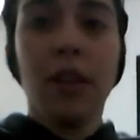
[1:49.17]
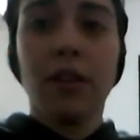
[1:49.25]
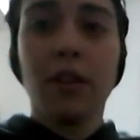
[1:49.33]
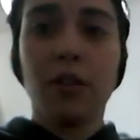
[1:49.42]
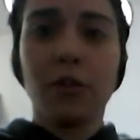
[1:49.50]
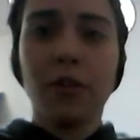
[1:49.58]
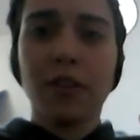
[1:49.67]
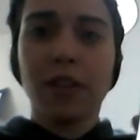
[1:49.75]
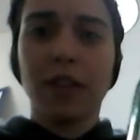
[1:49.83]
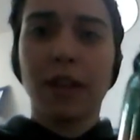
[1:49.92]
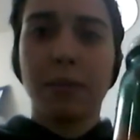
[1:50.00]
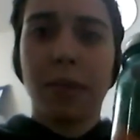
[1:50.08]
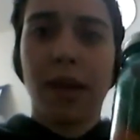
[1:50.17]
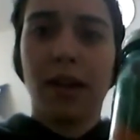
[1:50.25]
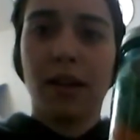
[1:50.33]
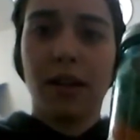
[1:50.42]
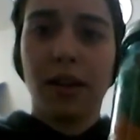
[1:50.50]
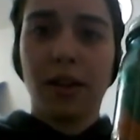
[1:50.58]
So the first thing that I
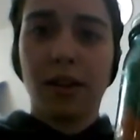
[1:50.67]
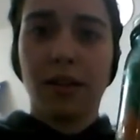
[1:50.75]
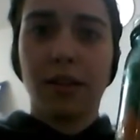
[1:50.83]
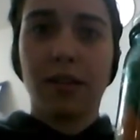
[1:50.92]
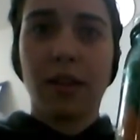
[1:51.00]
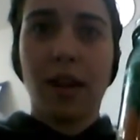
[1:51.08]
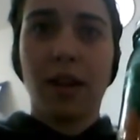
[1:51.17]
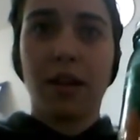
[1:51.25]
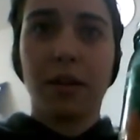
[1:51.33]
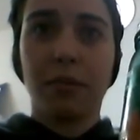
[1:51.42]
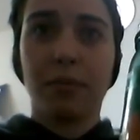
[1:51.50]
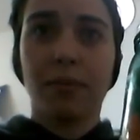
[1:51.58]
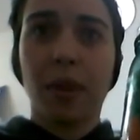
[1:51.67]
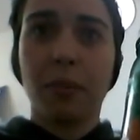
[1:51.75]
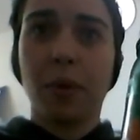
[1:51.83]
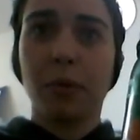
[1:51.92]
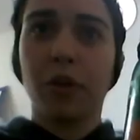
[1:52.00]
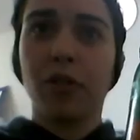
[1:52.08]
made is
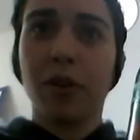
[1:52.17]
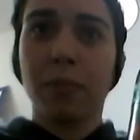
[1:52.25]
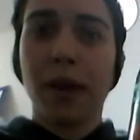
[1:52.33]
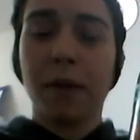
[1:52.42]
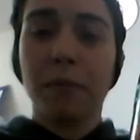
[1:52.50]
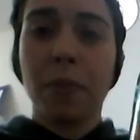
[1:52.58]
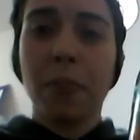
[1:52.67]
barbecue tempeh.